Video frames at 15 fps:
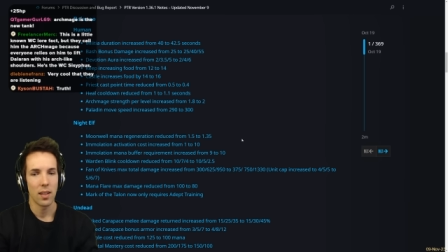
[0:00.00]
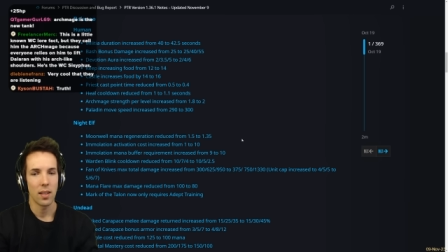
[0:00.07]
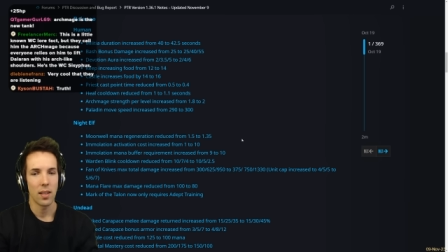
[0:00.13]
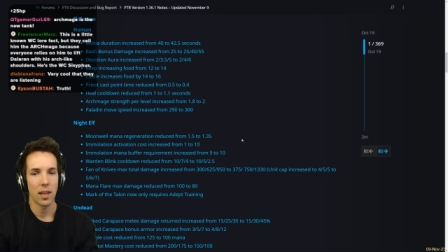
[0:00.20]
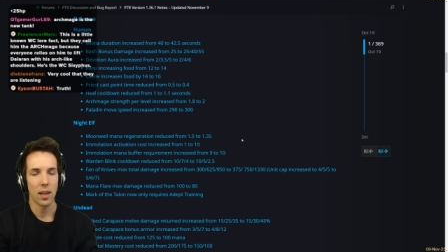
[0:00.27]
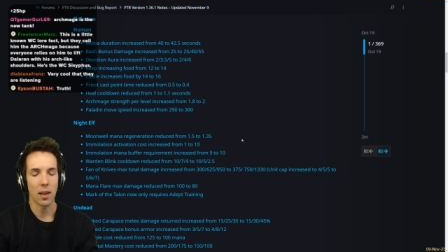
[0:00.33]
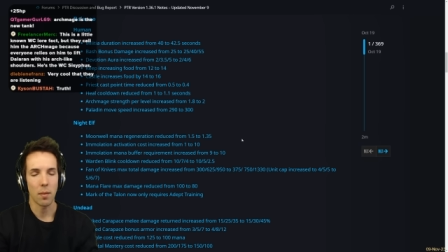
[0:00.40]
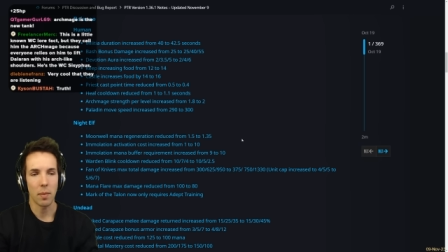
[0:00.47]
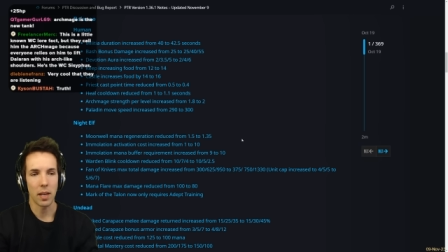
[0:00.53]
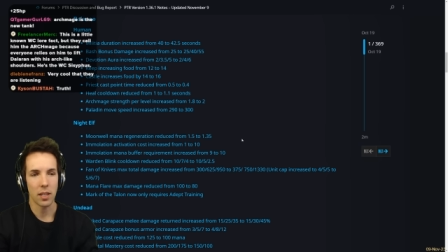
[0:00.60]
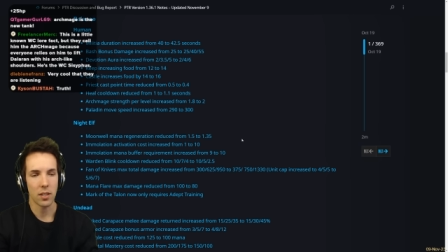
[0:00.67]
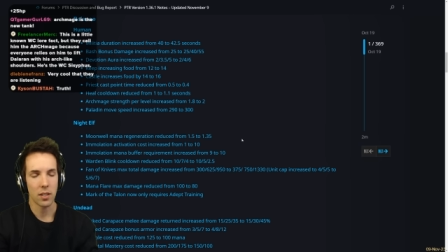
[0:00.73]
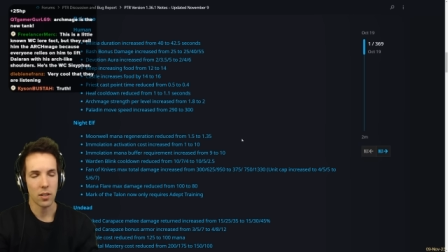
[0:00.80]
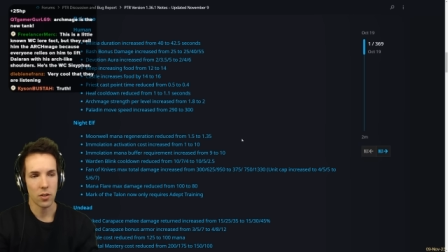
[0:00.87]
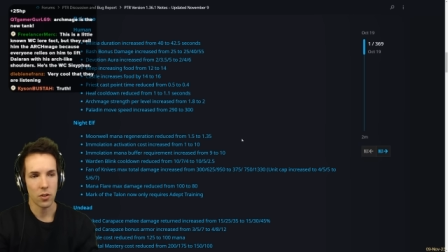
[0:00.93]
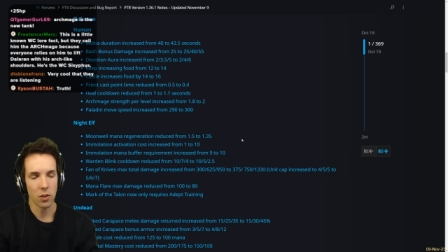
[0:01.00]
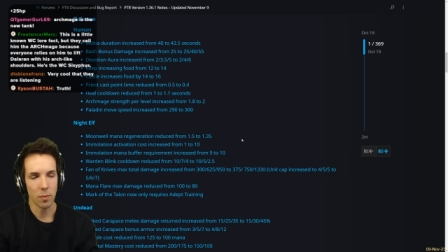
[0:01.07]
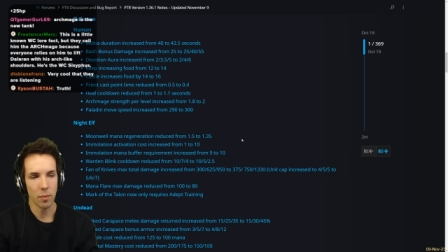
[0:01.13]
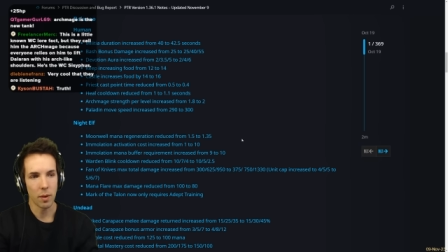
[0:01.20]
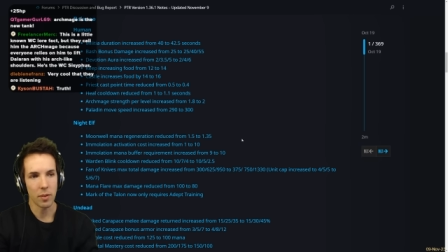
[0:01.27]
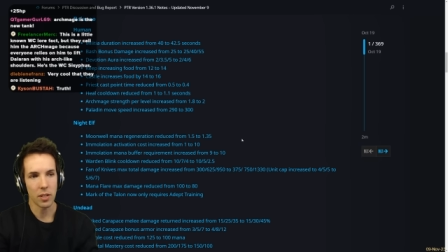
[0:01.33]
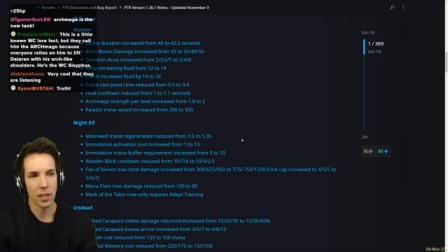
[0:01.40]
that it makes so
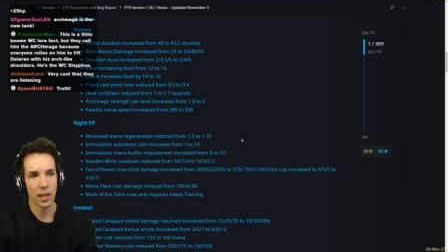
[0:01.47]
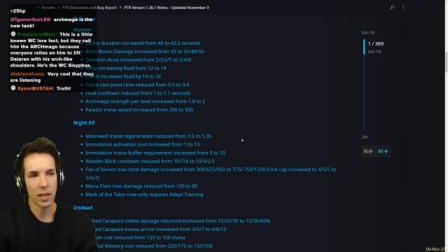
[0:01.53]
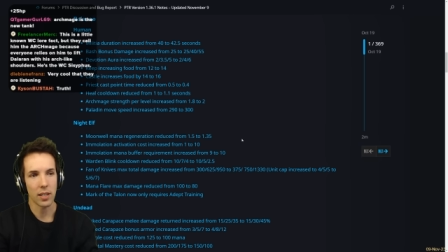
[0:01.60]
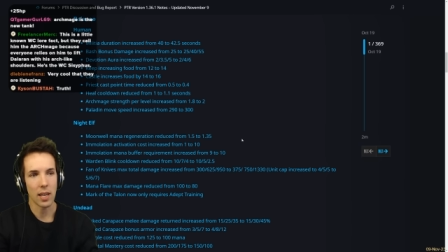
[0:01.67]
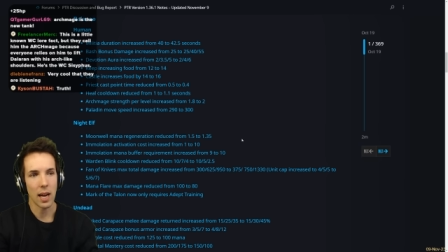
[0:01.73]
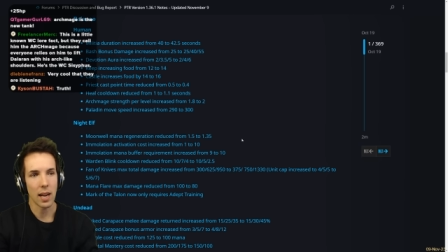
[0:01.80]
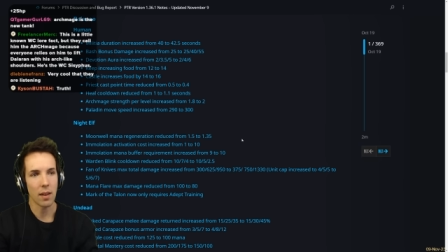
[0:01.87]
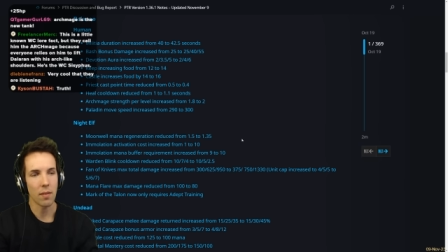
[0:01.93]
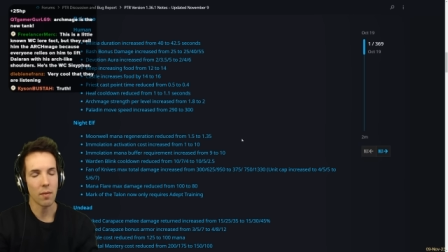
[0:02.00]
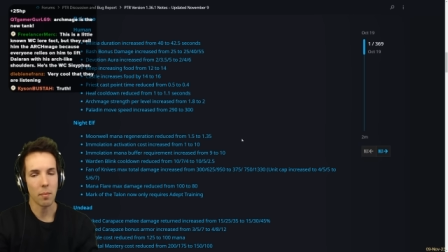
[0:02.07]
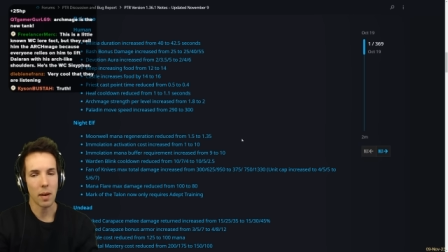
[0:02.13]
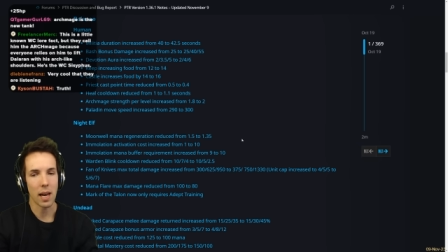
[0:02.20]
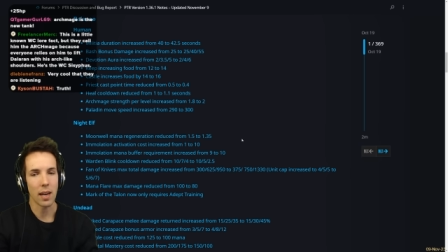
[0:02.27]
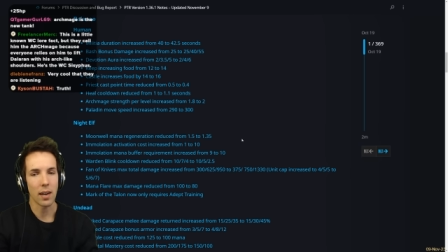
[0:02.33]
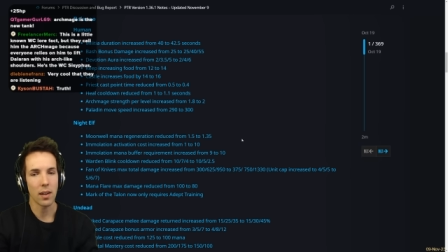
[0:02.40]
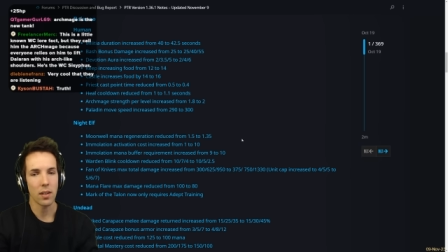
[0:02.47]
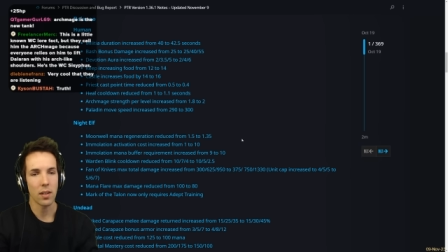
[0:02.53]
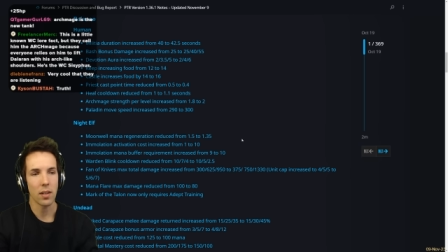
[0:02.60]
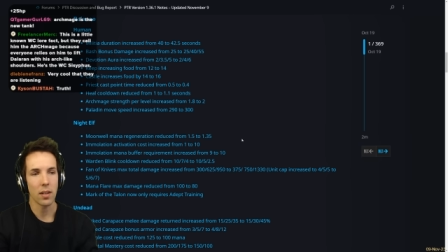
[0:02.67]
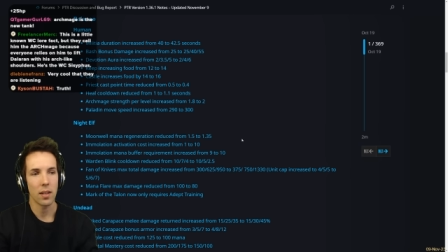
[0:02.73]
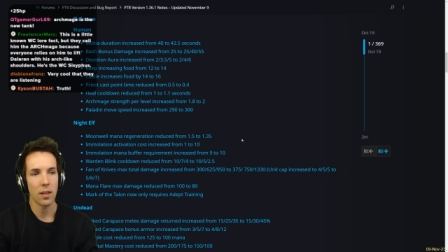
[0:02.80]
many mistakes not even matter,